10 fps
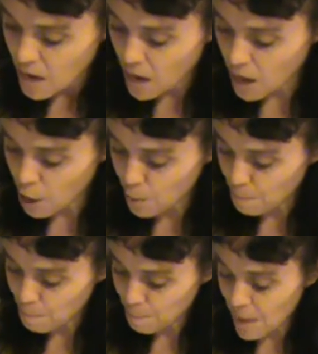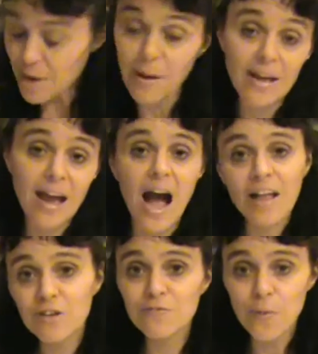um, anyway,
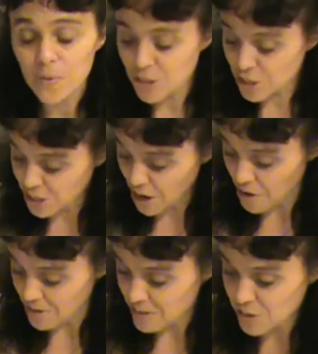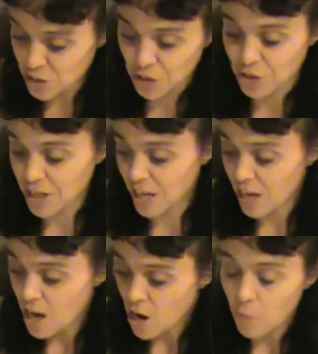I look forward to sharing this
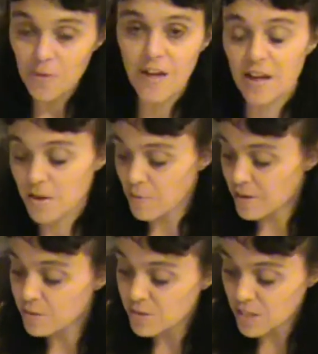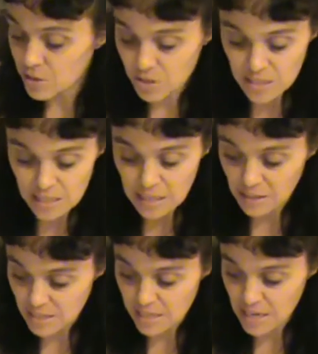journey with anyone who's interested in
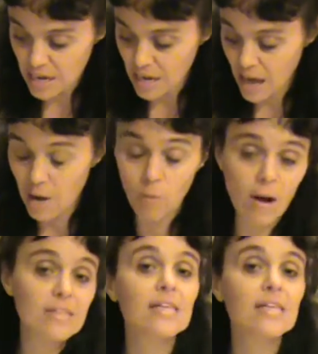listening and wants